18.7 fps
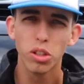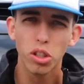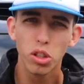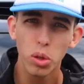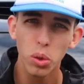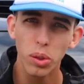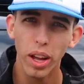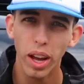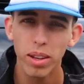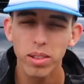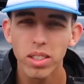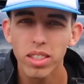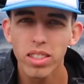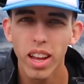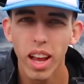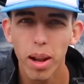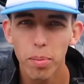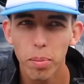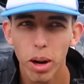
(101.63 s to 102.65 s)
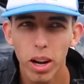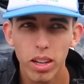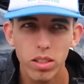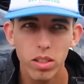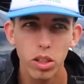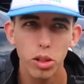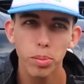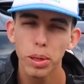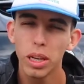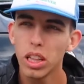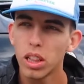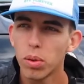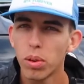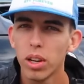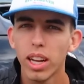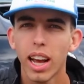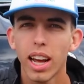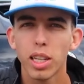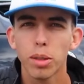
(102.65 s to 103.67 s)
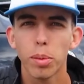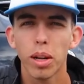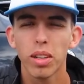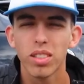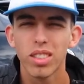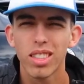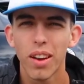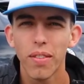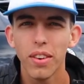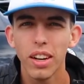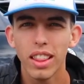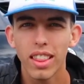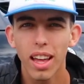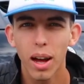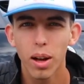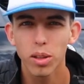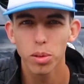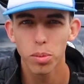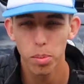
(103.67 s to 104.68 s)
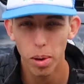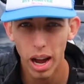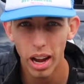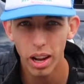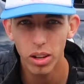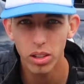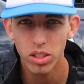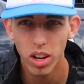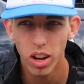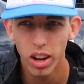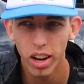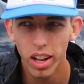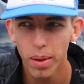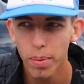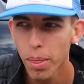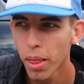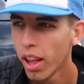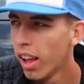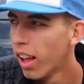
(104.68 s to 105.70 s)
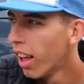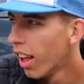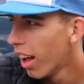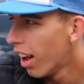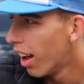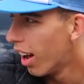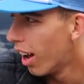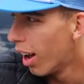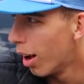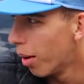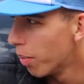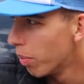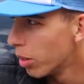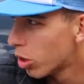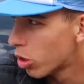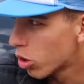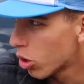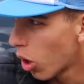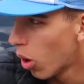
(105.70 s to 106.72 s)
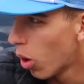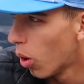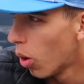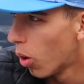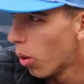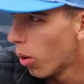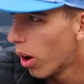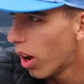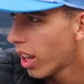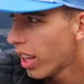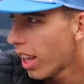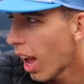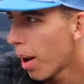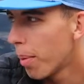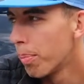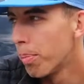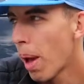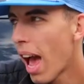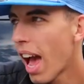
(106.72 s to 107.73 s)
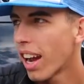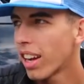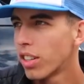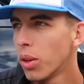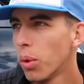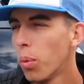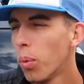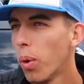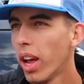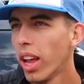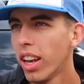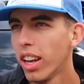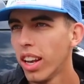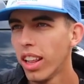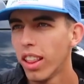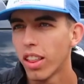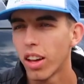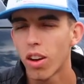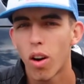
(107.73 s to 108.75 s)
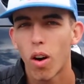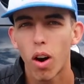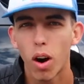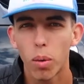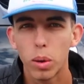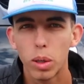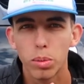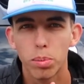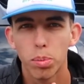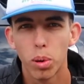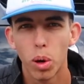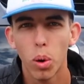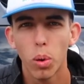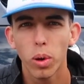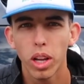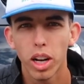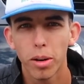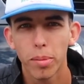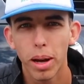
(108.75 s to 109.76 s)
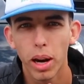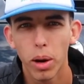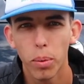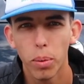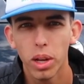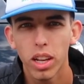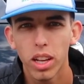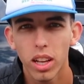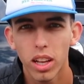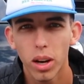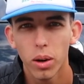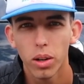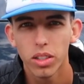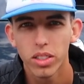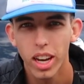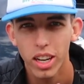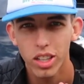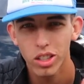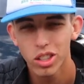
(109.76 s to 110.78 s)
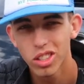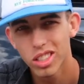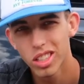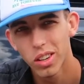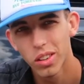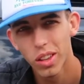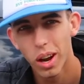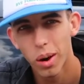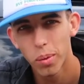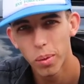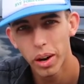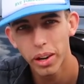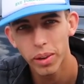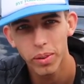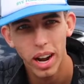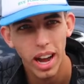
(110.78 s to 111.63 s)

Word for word: it's a 2010 Mazda Speed 3, it has about 70,000 miles on it. Um, so yeah, back to when the car was broken about a week ago. It's actually still not running